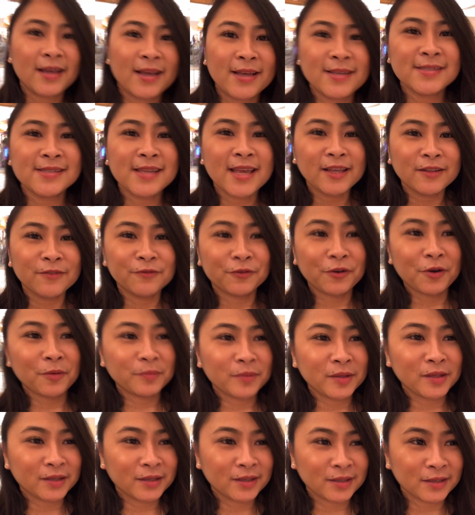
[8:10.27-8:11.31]
Aside
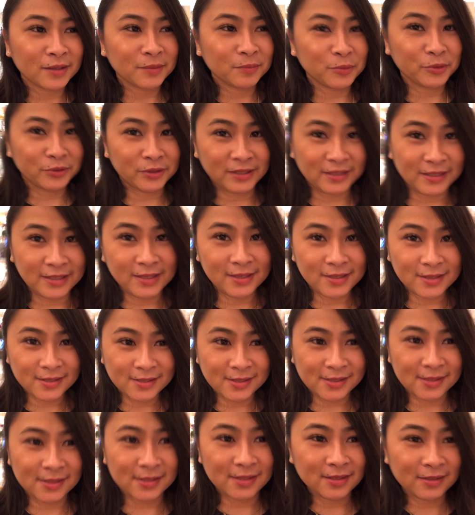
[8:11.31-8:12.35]
from the
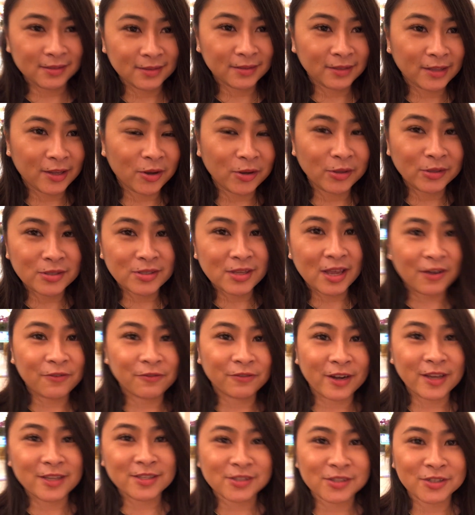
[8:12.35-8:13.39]
boutiques, they also
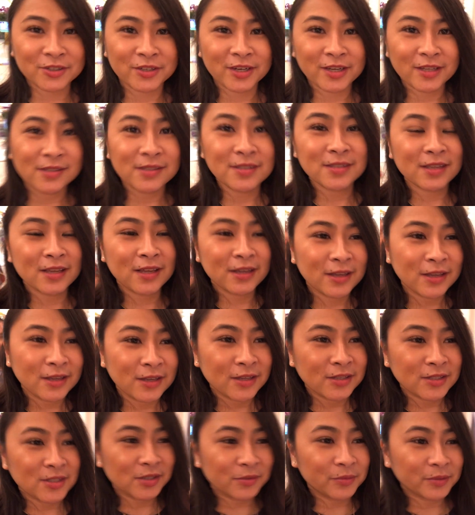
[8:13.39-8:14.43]
have restaurants.
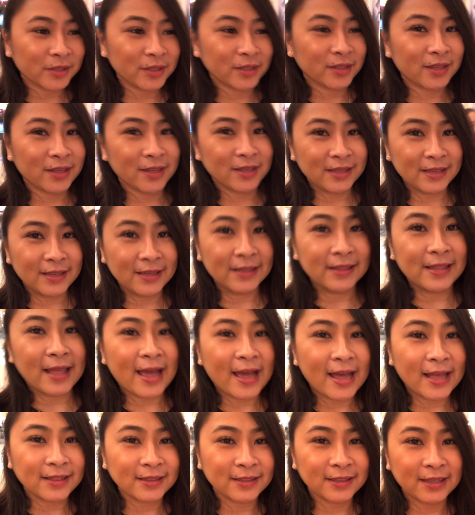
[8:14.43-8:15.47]
So we're gonna eat
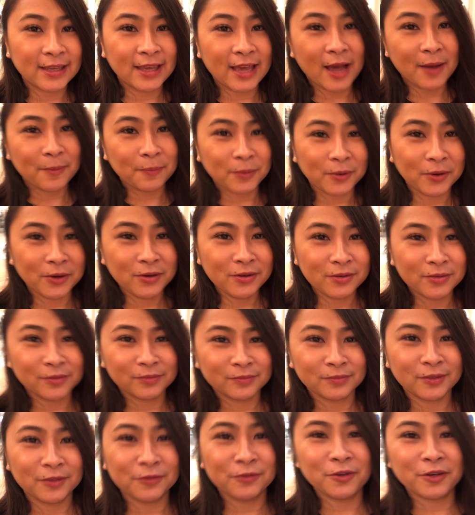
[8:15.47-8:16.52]
at Quiapo.
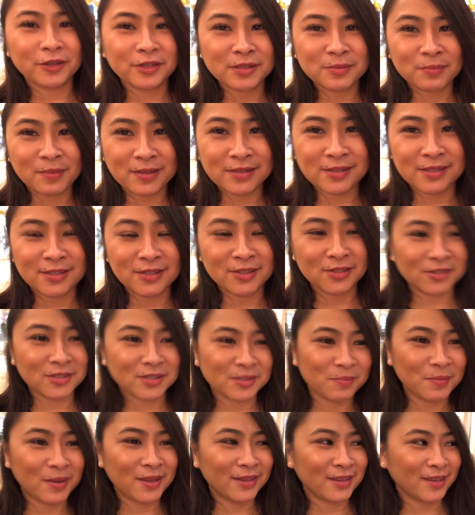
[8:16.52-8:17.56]
Of course, my
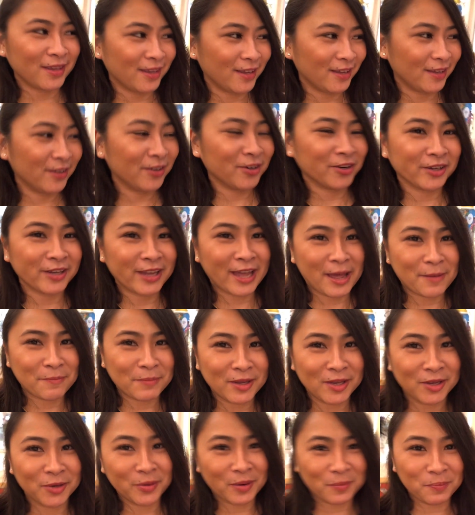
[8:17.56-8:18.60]
sister's making her
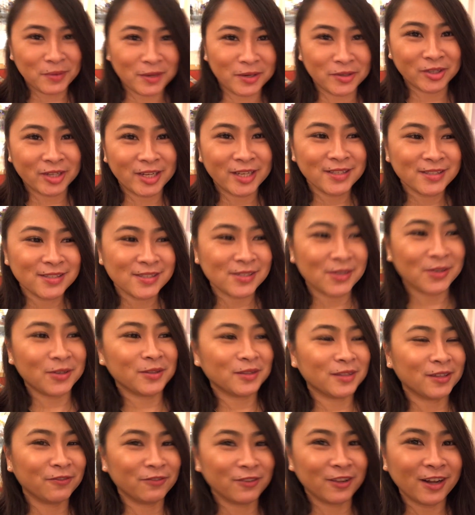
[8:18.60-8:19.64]
cameo appearance
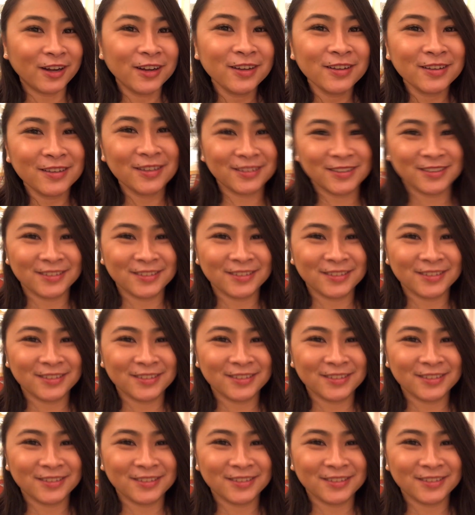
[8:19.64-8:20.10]
on the vlog.